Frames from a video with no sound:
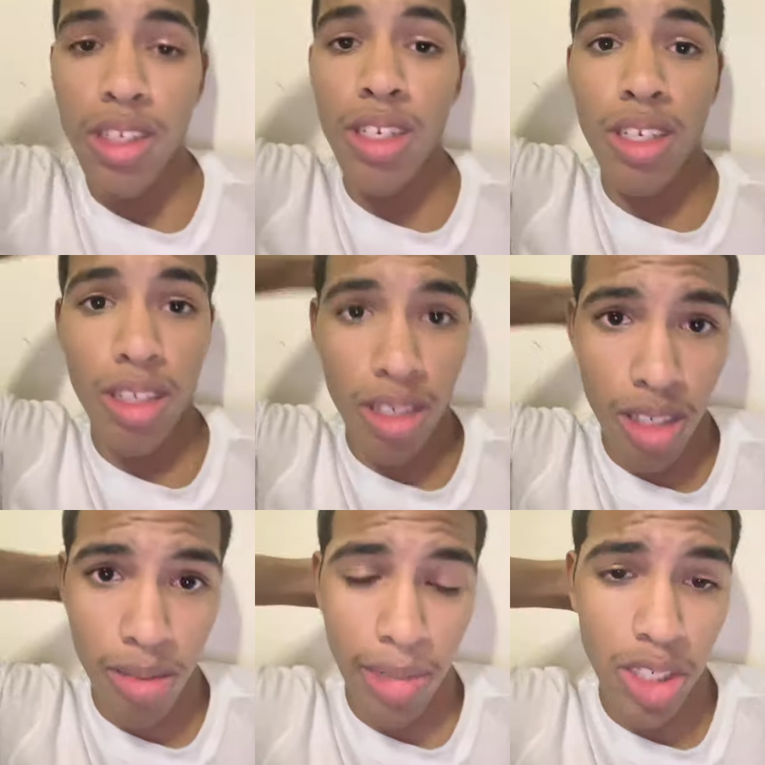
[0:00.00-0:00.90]
uh
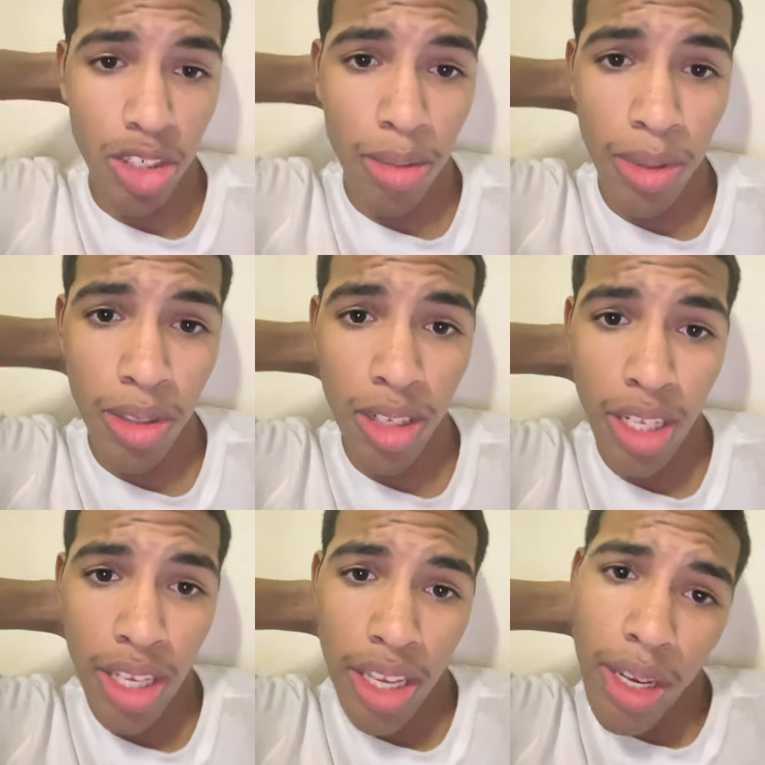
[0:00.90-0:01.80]
my dribble
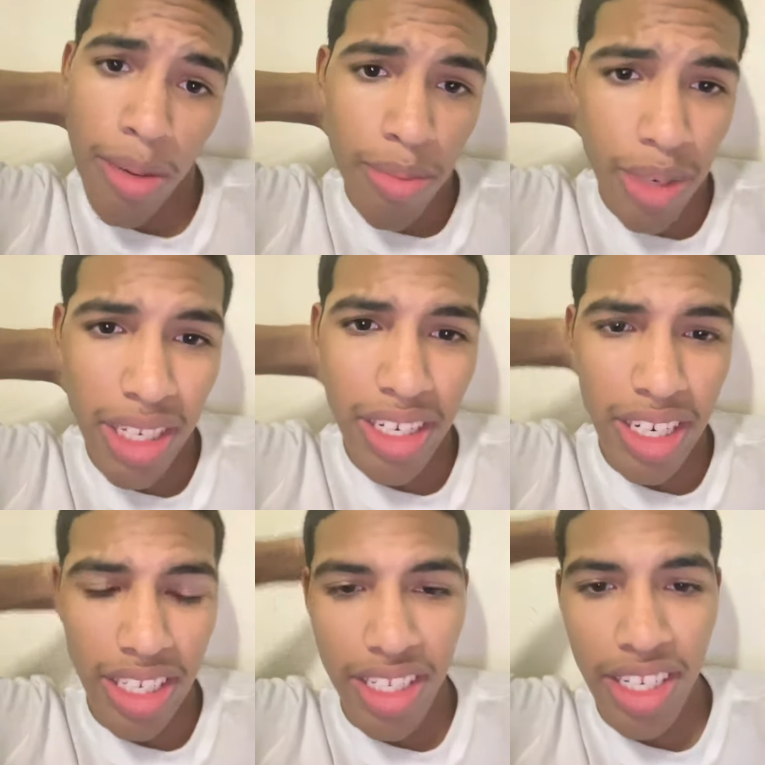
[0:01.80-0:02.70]
pretty good.
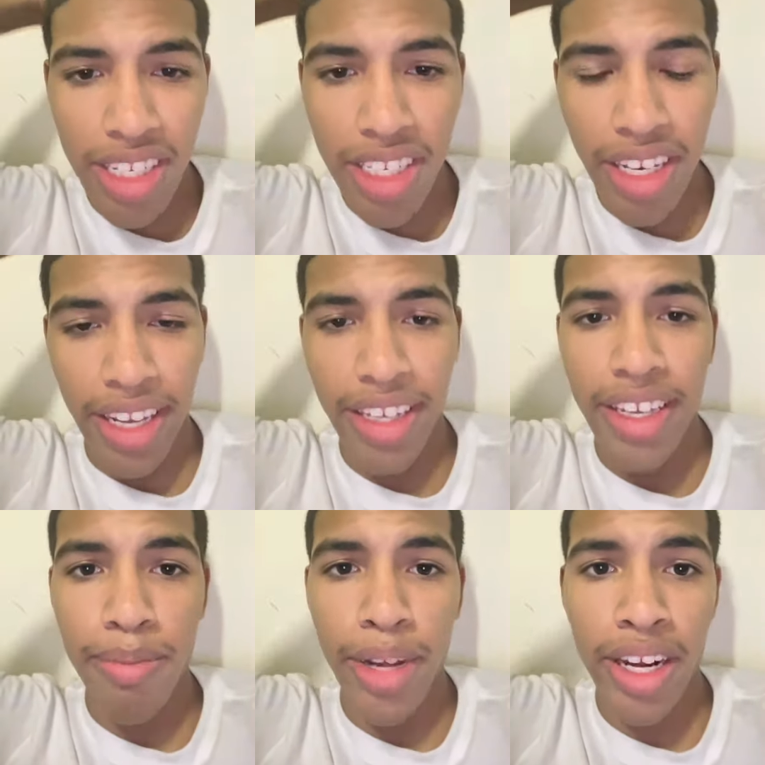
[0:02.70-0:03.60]
It's decent. I can get
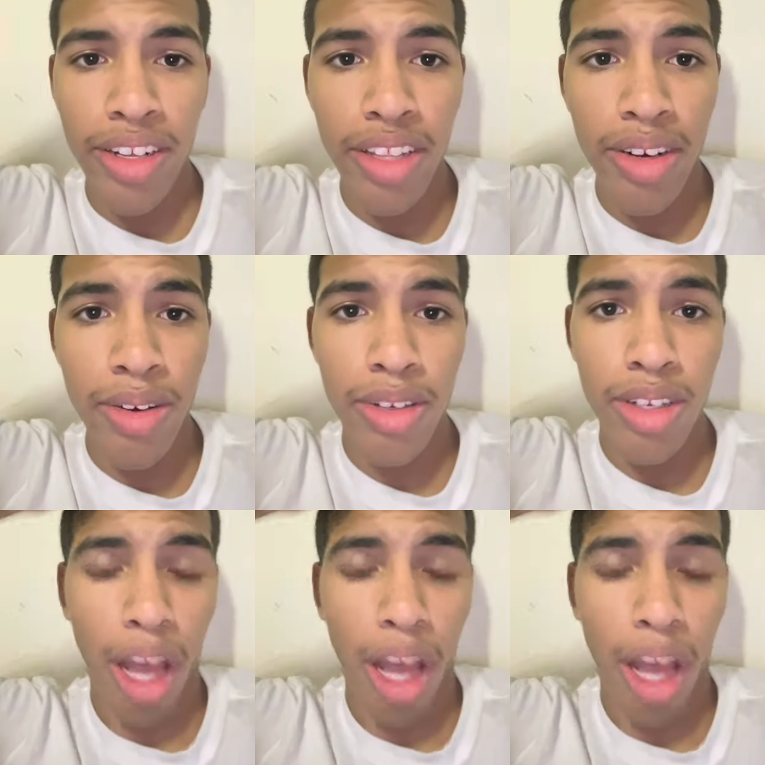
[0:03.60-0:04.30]
it better though.